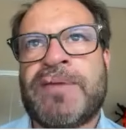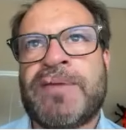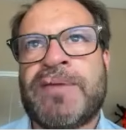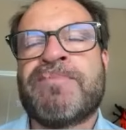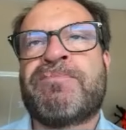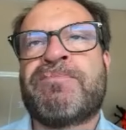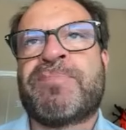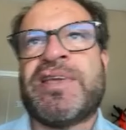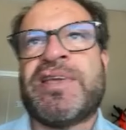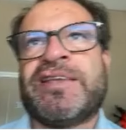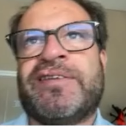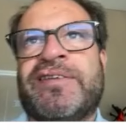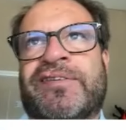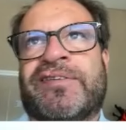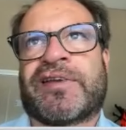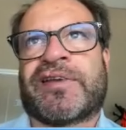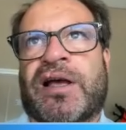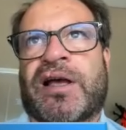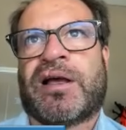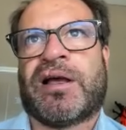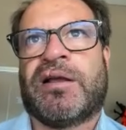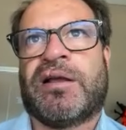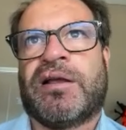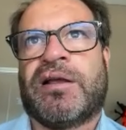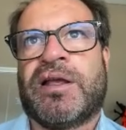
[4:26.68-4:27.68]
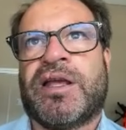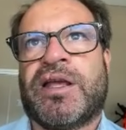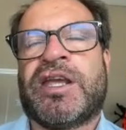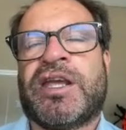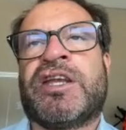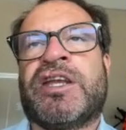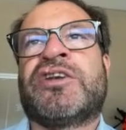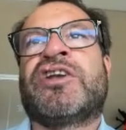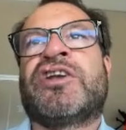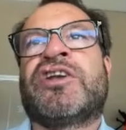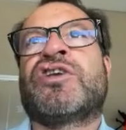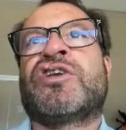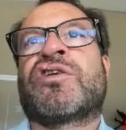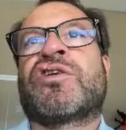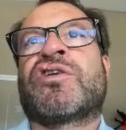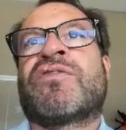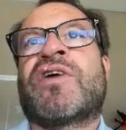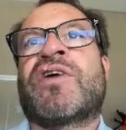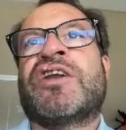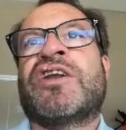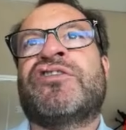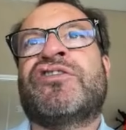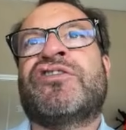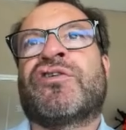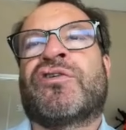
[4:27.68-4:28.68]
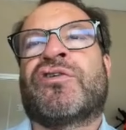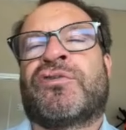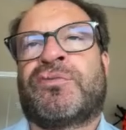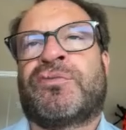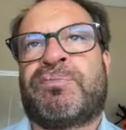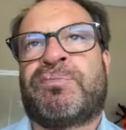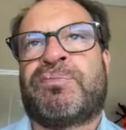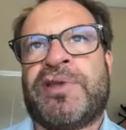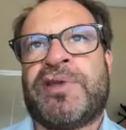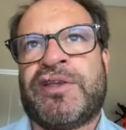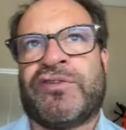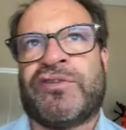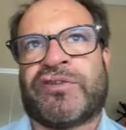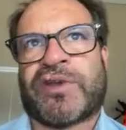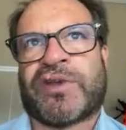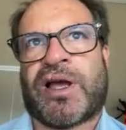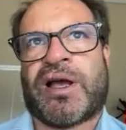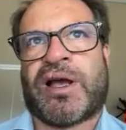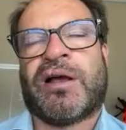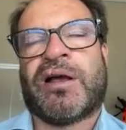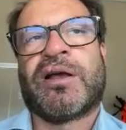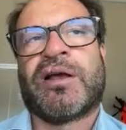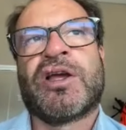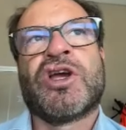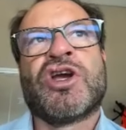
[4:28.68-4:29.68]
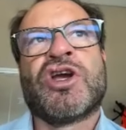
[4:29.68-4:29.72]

in Pisa, in the University of Pisa,